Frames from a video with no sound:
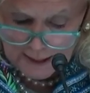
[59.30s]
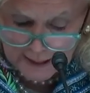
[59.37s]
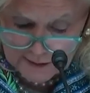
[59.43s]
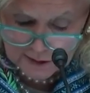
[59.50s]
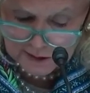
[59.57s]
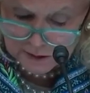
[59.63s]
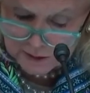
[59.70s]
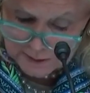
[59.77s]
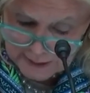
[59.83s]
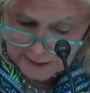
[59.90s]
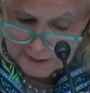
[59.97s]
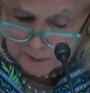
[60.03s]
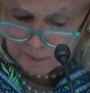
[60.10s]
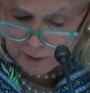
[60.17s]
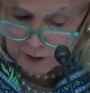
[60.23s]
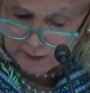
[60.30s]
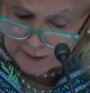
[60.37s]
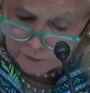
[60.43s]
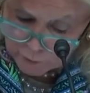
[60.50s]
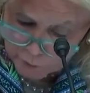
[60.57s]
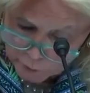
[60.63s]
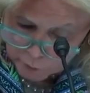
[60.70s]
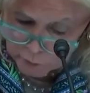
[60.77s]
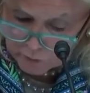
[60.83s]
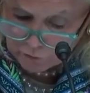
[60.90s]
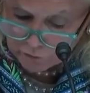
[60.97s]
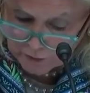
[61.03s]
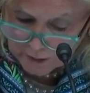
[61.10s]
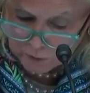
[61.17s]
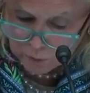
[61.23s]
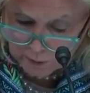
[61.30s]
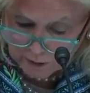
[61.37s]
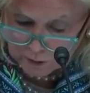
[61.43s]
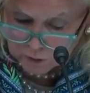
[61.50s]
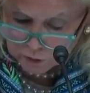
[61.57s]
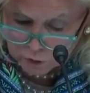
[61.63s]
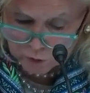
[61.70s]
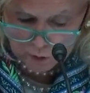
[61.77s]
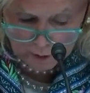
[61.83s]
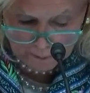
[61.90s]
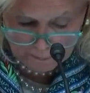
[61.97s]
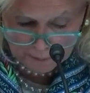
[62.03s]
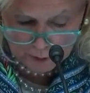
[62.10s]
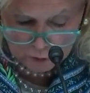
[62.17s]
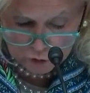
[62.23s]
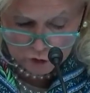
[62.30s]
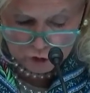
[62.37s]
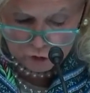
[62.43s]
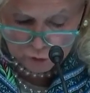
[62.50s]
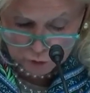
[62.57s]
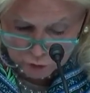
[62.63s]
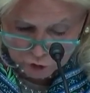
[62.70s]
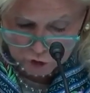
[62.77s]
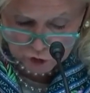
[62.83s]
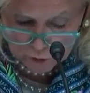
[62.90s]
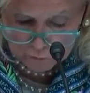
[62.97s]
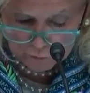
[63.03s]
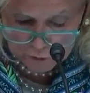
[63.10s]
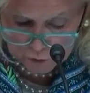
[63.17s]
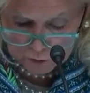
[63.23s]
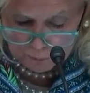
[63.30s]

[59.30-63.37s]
A sustainable and unified regulatory approach is crucial for